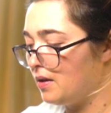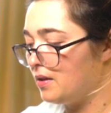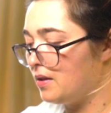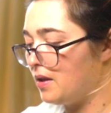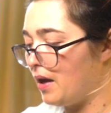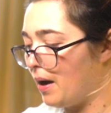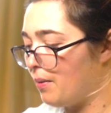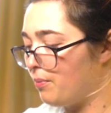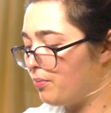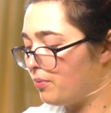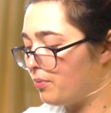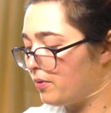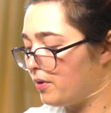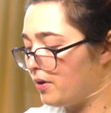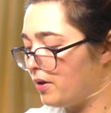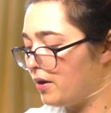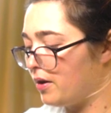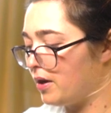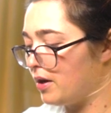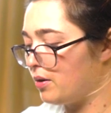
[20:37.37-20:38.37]
The
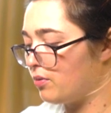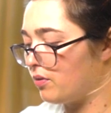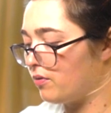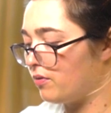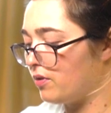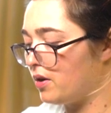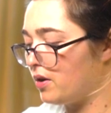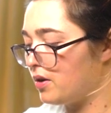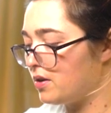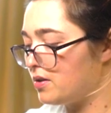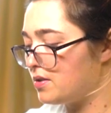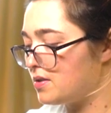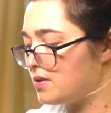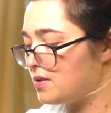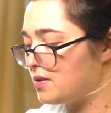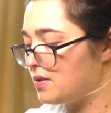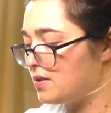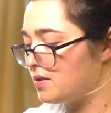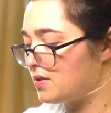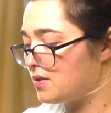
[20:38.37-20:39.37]
Emperor in
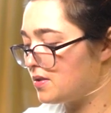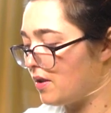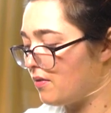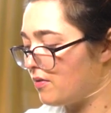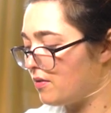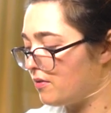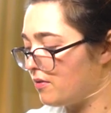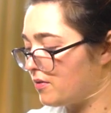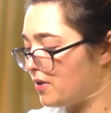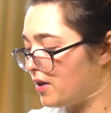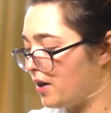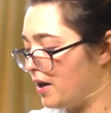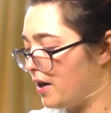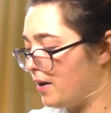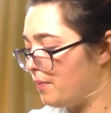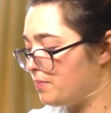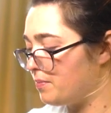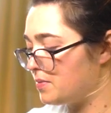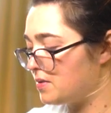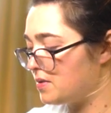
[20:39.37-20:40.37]
reverse, Seven of
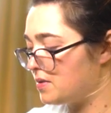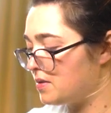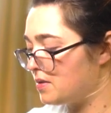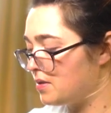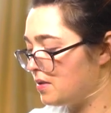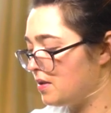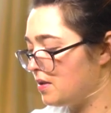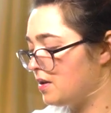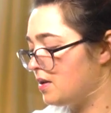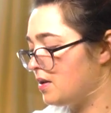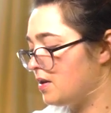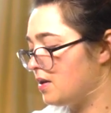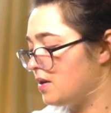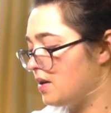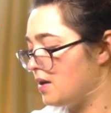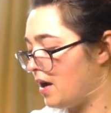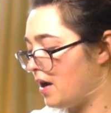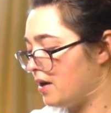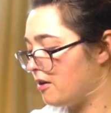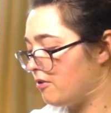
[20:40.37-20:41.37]
Cups,
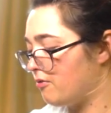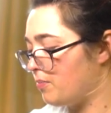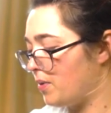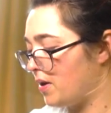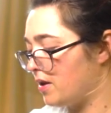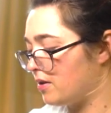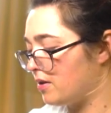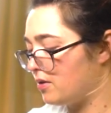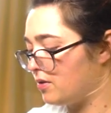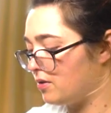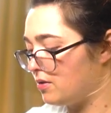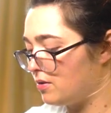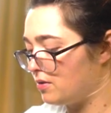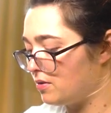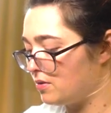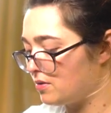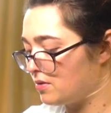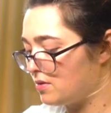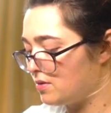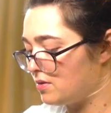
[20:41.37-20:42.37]
Nine of
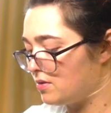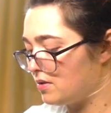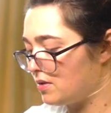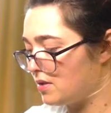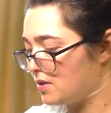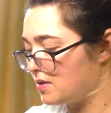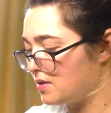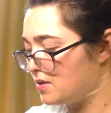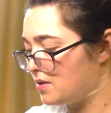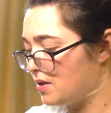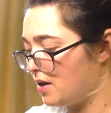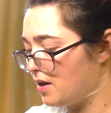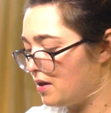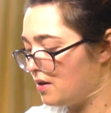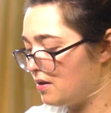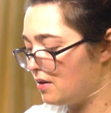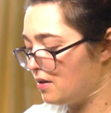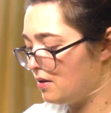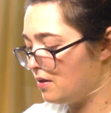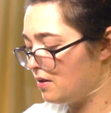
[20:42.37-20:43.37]
Pentacles, the
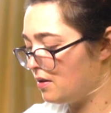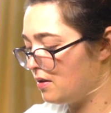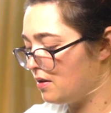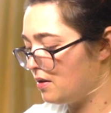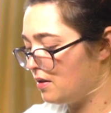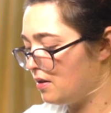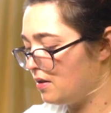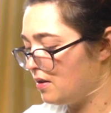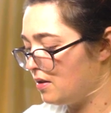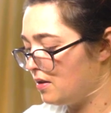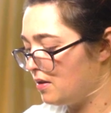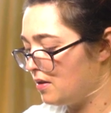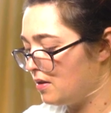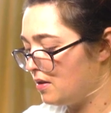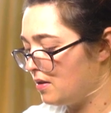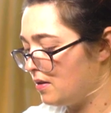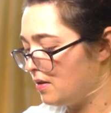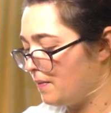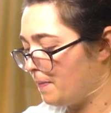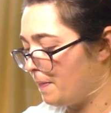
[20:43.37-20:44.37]
Sun,
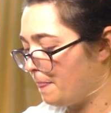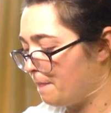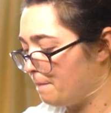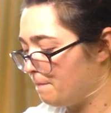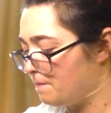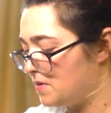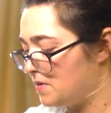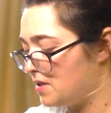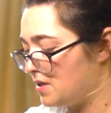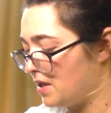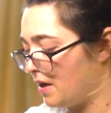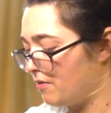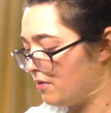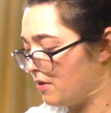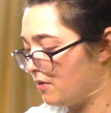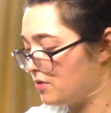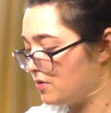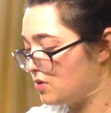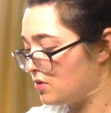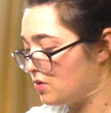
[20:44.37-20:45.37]
Seven
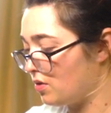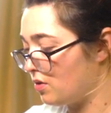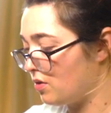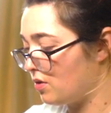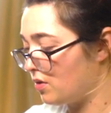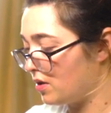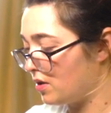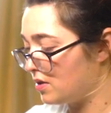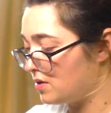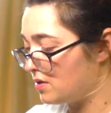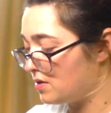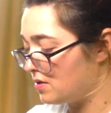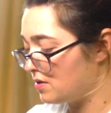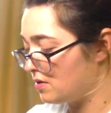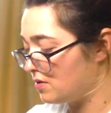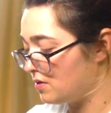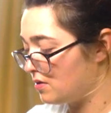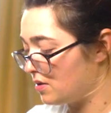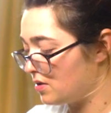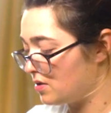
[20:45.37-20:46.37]
of Swords,
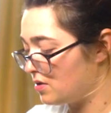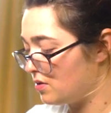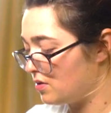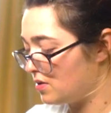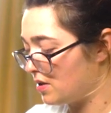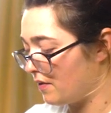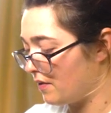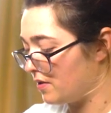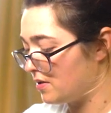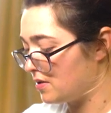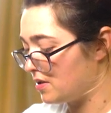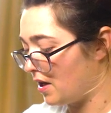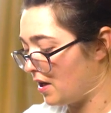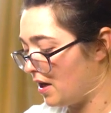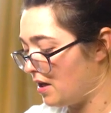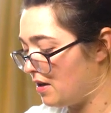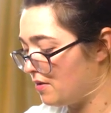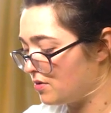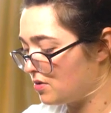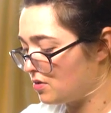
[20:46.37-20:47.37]
there's two sevens,
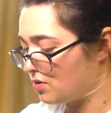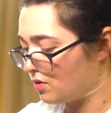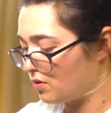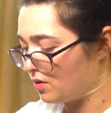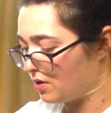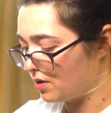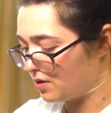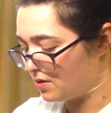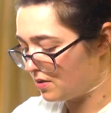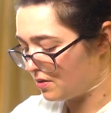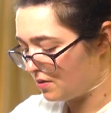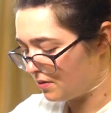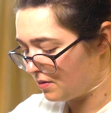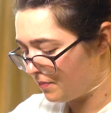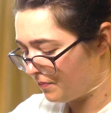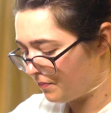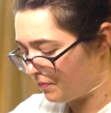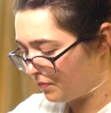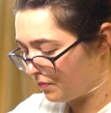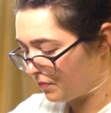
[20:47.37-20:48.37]
Eight of Swords,
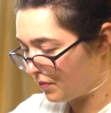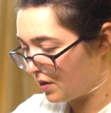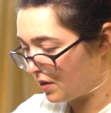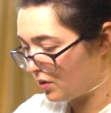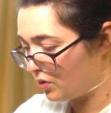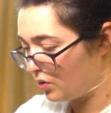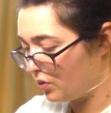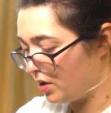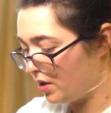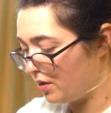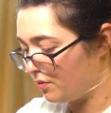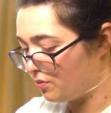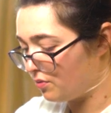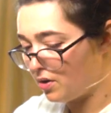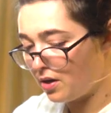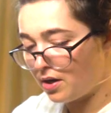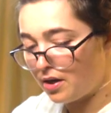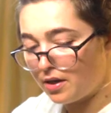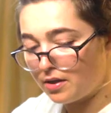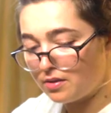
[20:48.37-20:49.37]
Queen of
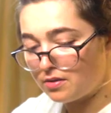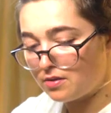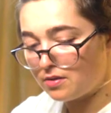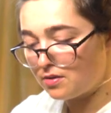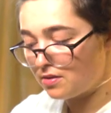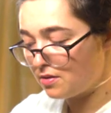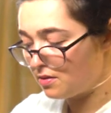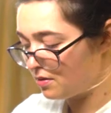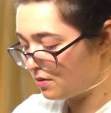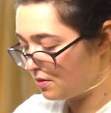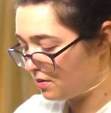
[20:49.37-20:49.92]
Wands,